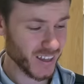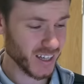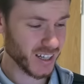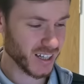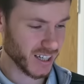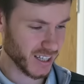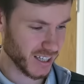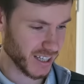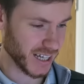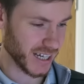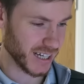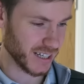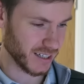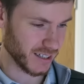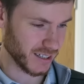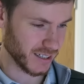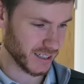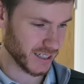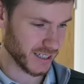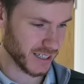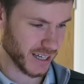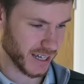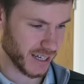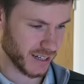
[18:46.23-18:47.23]
For that,
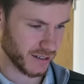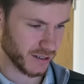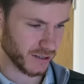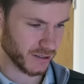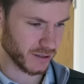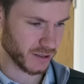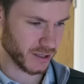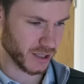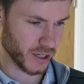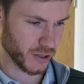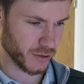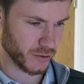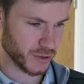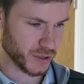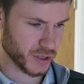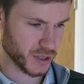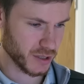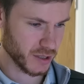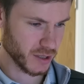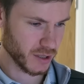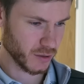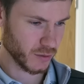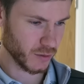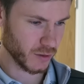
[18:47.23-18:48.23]
like, again, those
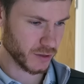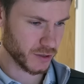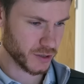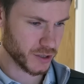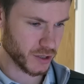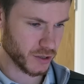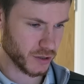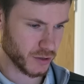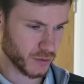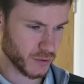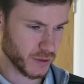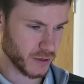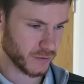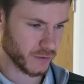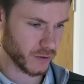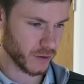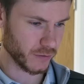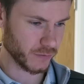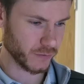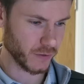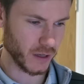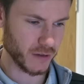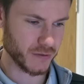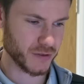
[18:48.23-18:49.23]
1, 2, 3, 4,
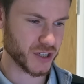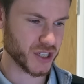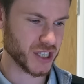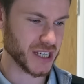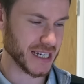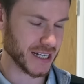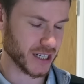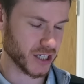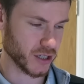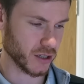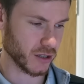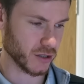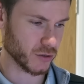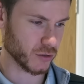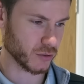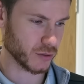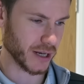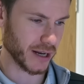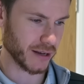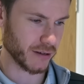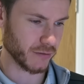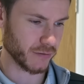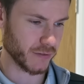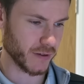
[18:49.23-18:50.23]
5, 6 shots all
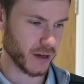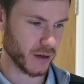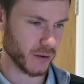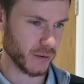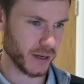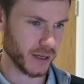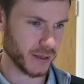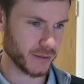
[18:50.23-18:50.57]
down the fairway.